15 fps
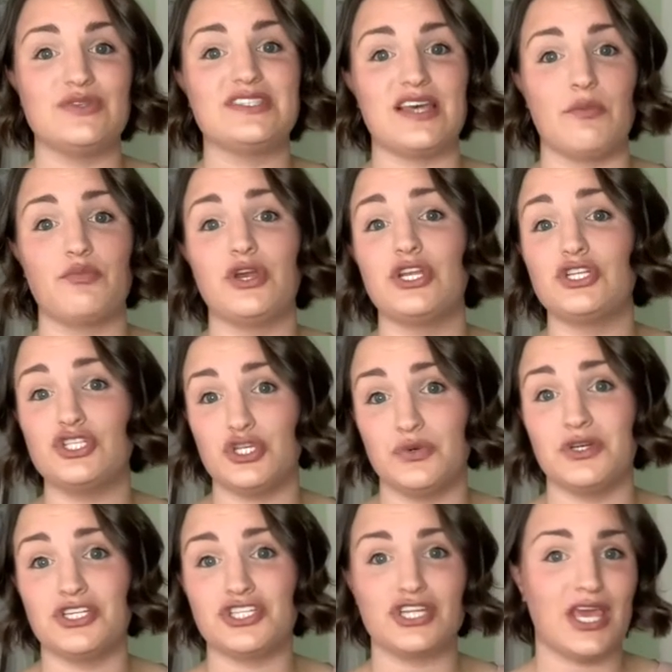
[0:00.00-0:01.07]
separate
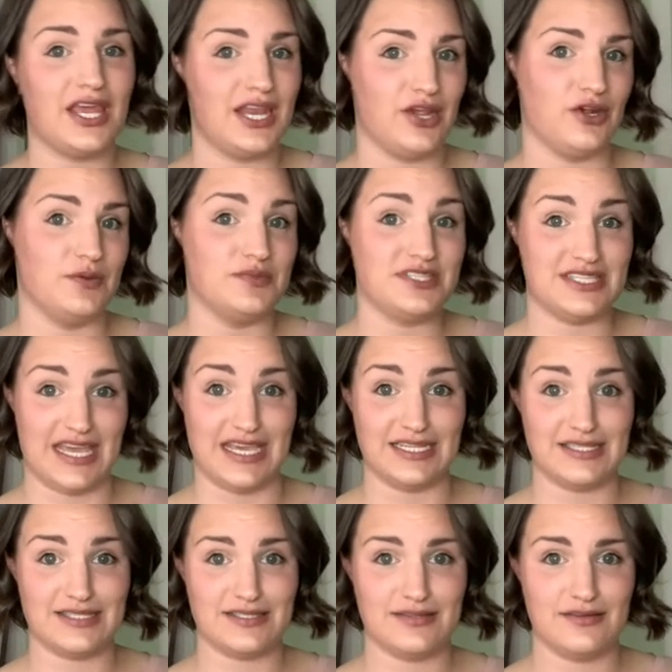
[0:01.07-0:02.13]
Jewish and Arab
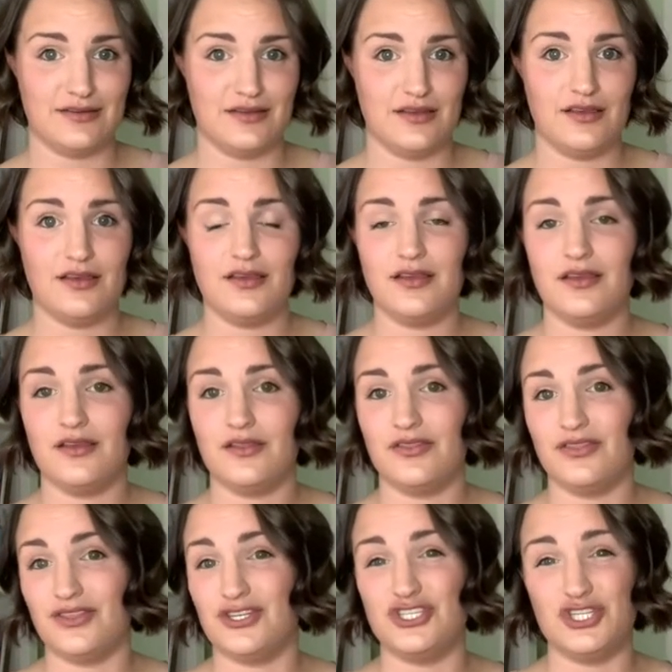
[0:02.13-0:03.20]
states.
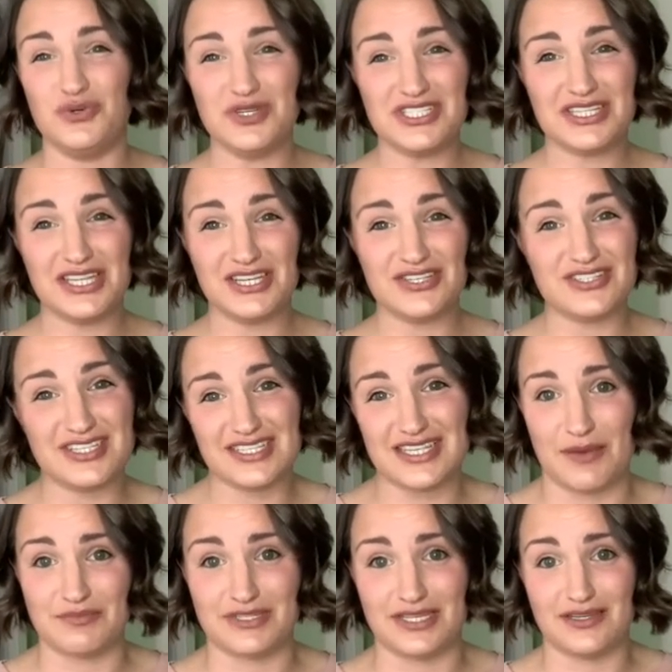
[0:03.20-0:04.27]
The Jewish leaders
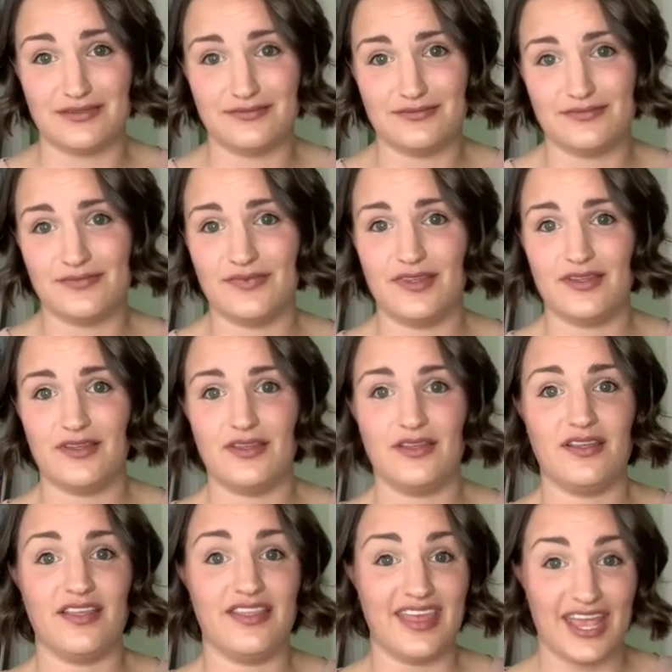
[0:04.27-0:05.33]
accepted.
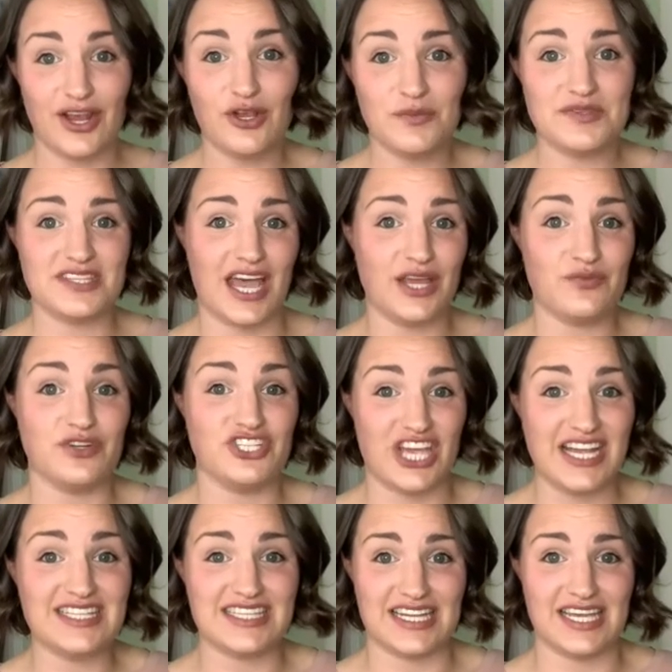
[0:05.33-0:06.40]
The Arab side
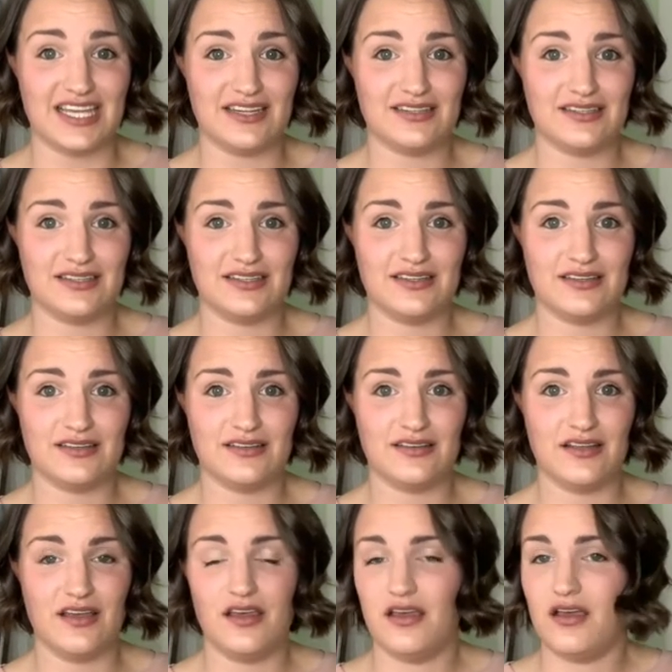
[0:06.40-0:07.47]
rejected it.
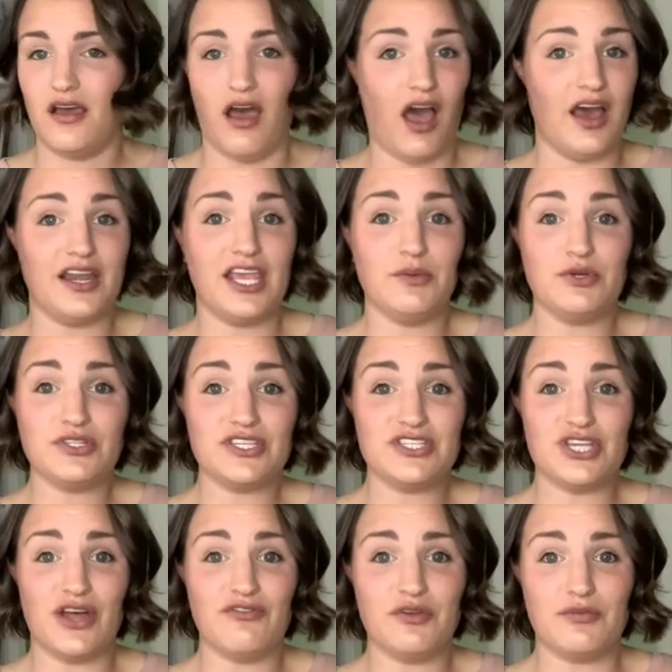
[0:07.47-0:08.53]
Unable to
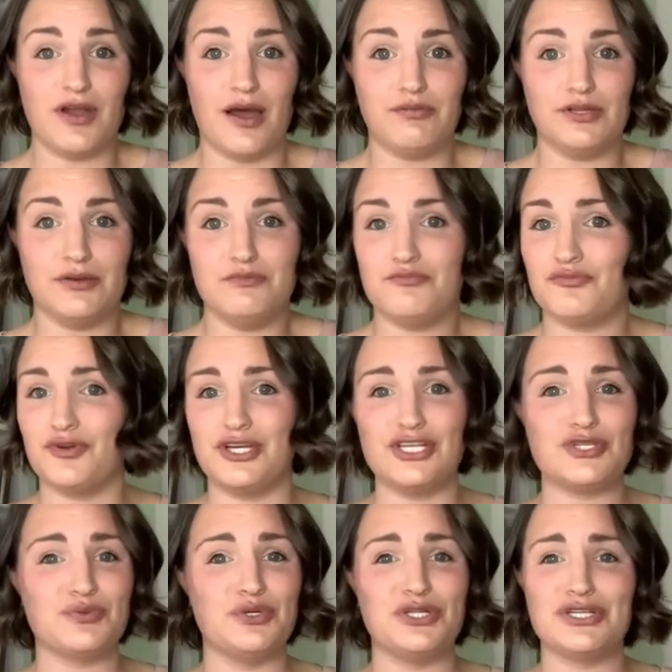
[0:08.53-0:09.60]
solve the problem,
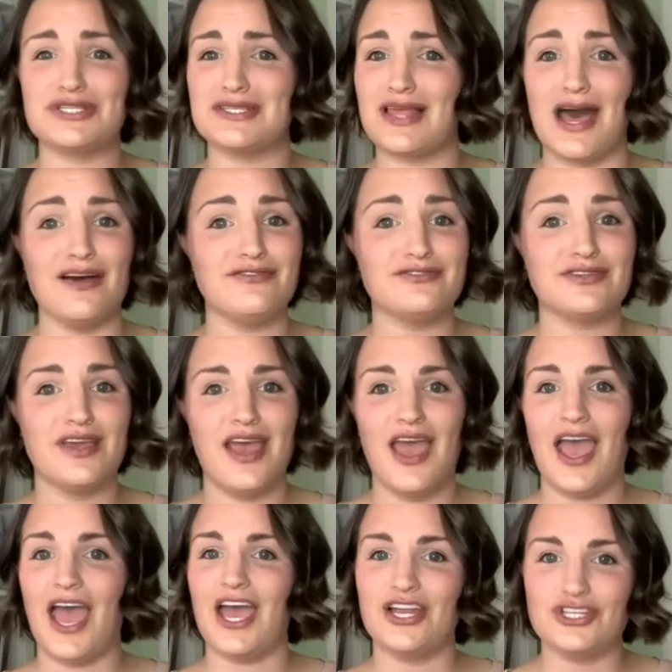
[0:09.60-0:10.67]
British rulers left,
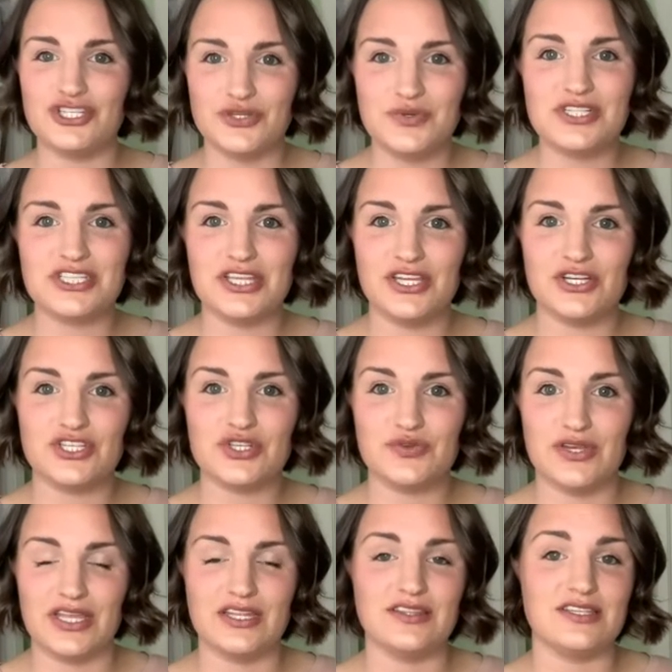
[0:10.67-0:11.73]
and Jewish leaders
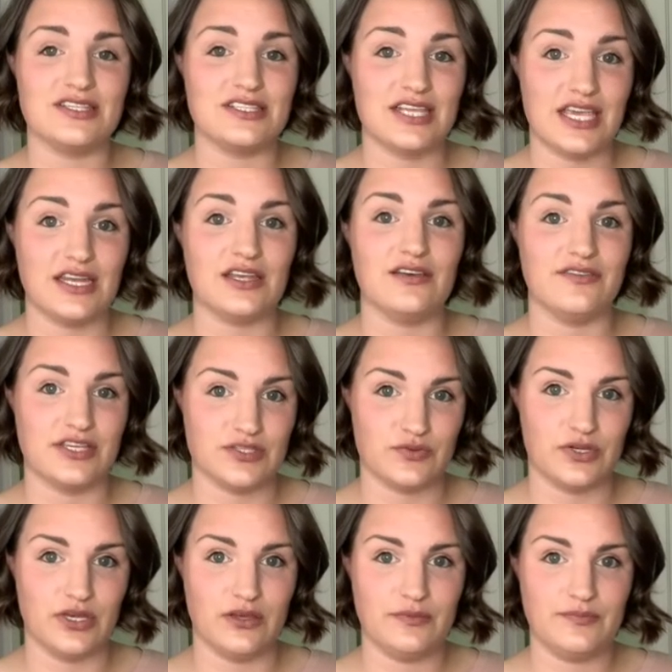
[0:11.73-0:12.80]
created the State of
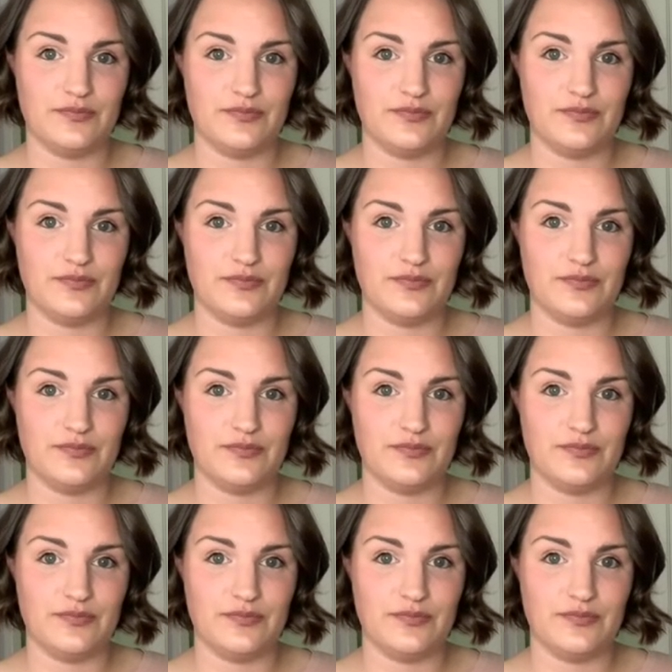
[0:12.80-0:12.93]
Israel.